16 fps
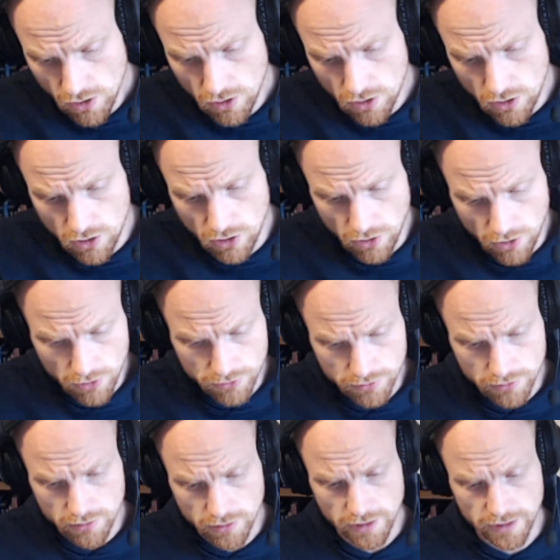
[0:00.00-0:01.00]

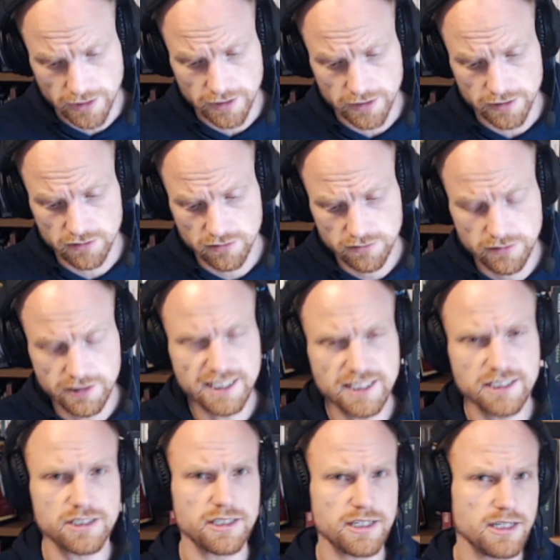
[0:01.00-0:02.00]
on
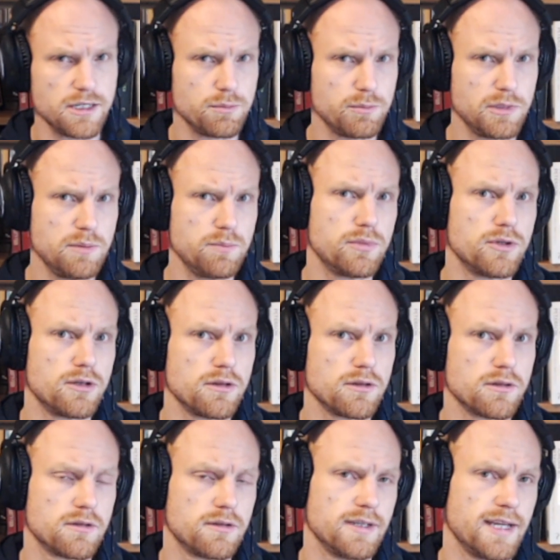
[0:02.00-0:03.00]
teaching
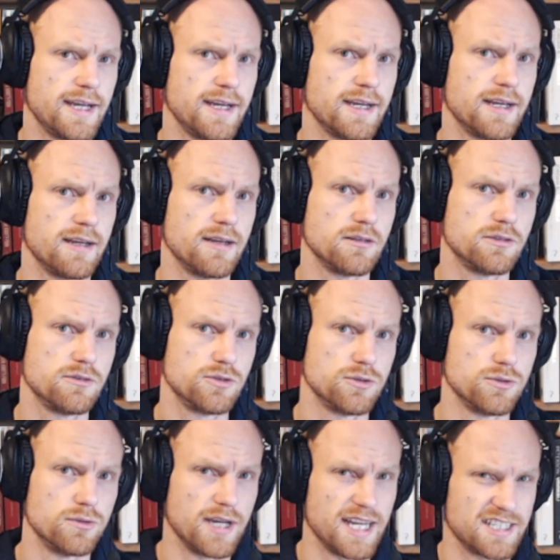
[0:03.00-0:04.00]
people that
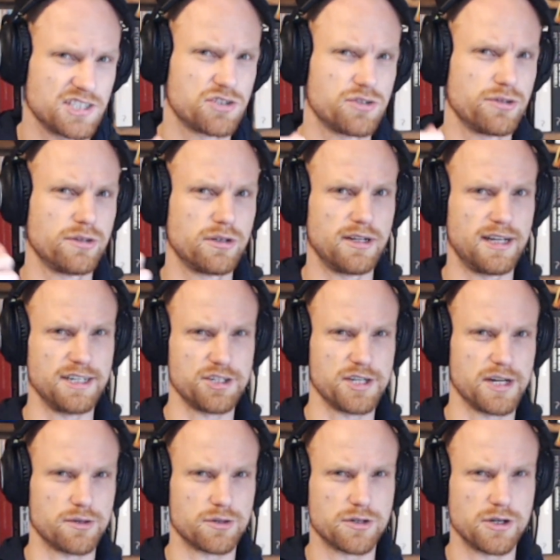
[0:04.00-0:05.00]
to externalize
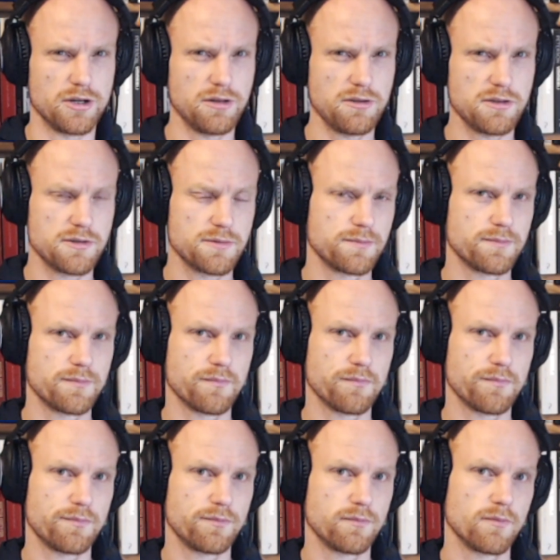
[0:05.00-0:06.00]
their thoughts,
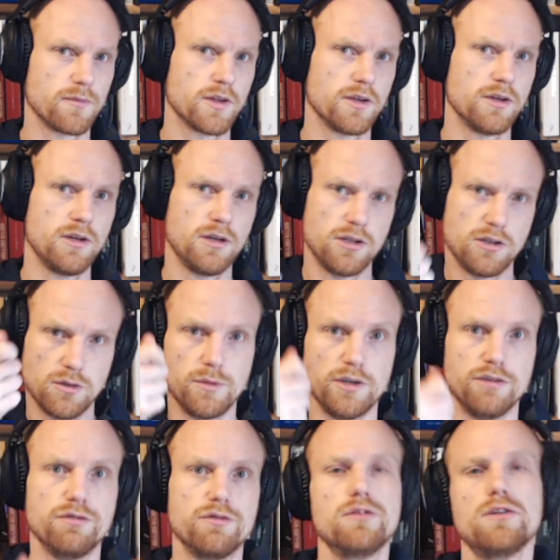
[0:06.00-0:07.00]
to be
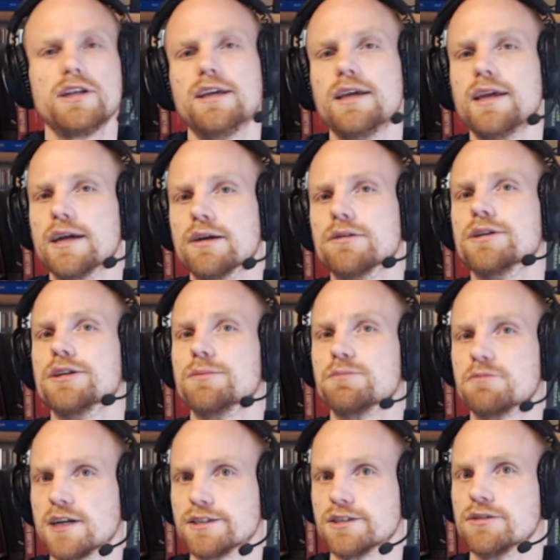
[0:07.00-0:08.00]
fully here in the
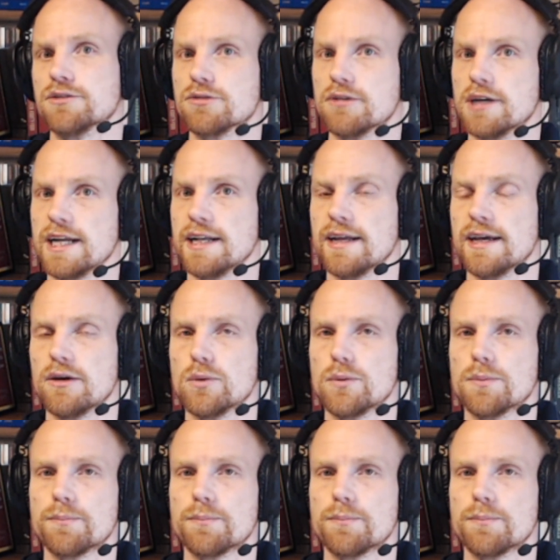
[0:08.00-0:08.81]
present right now.